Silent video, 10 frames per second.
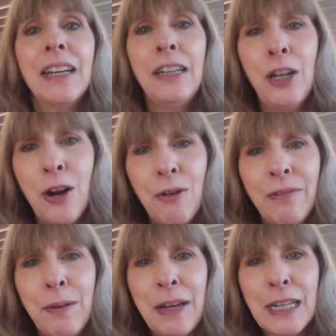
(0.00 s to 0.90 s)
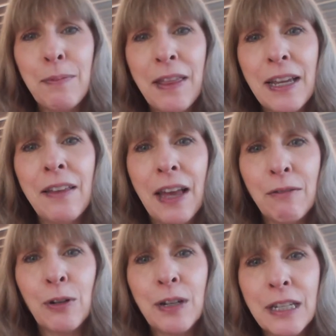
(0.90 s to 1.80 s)
You know, it makes me think of
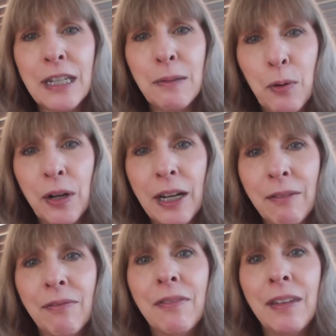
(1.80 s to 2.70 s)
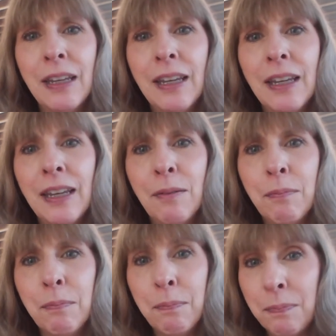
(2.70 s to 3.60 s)
that verse this morning,
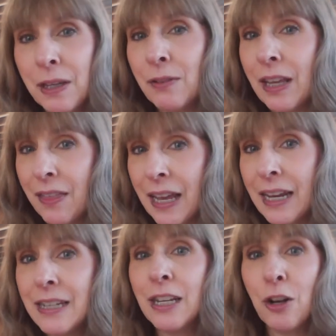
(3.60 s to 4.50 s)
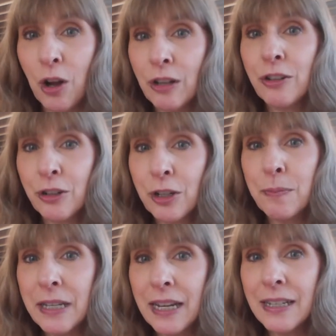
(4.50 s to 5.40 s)
giving thanks in all
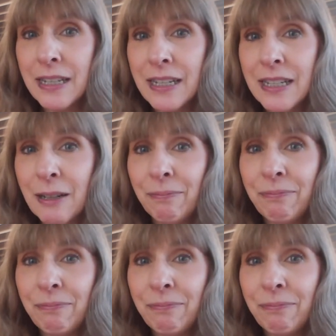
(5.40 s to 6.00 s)
circumstances.